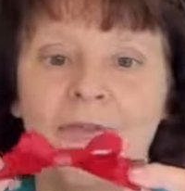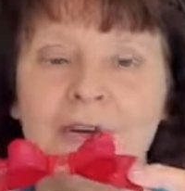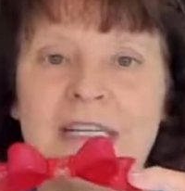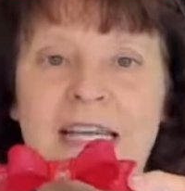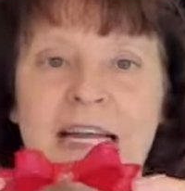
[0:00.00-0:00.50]

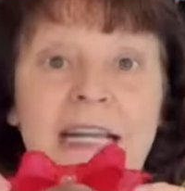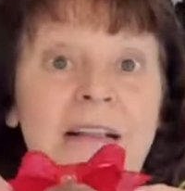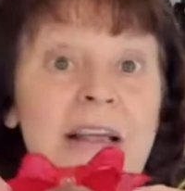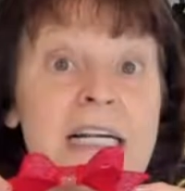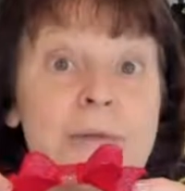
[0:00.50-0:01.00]
freestanding
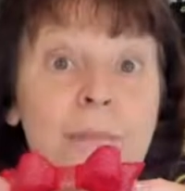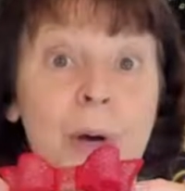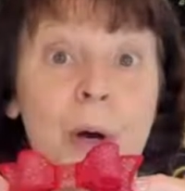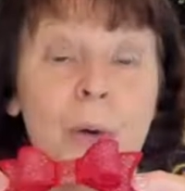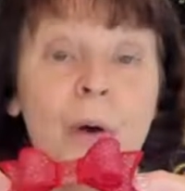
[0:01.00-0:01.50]
lace
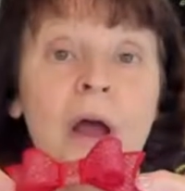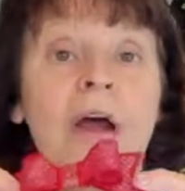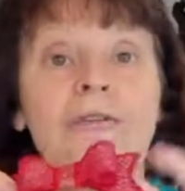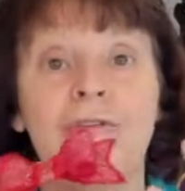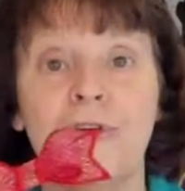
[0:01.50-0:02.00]
bow
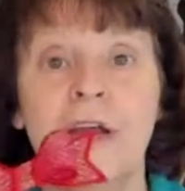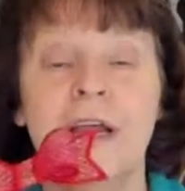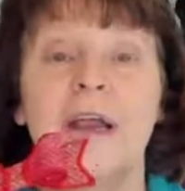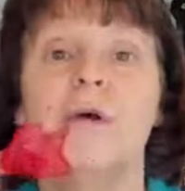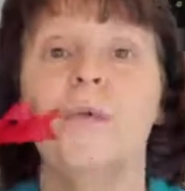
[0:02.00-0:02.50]

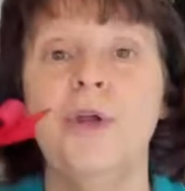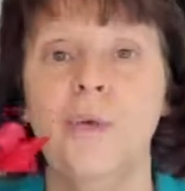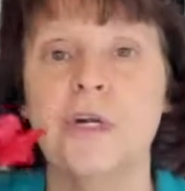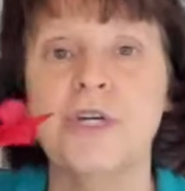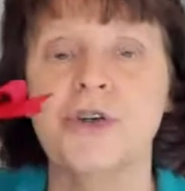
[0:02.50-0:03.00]
free when you
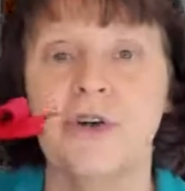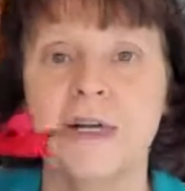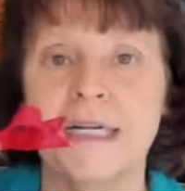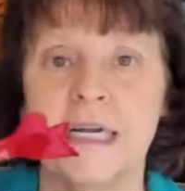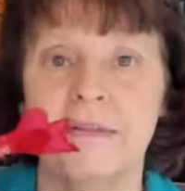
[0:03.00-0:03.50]
register and
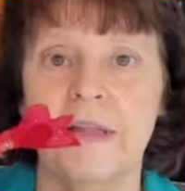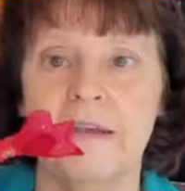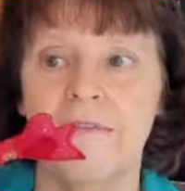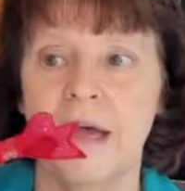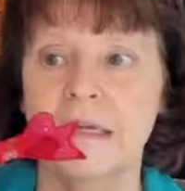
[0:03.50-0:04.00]
attend the
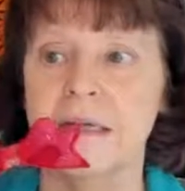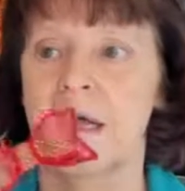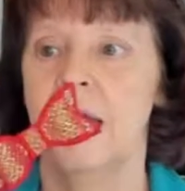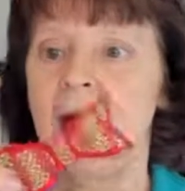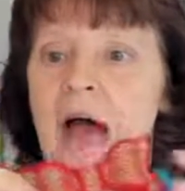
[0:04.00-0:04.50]
event.
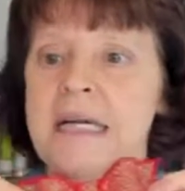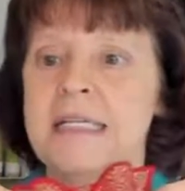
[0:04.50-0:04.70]
I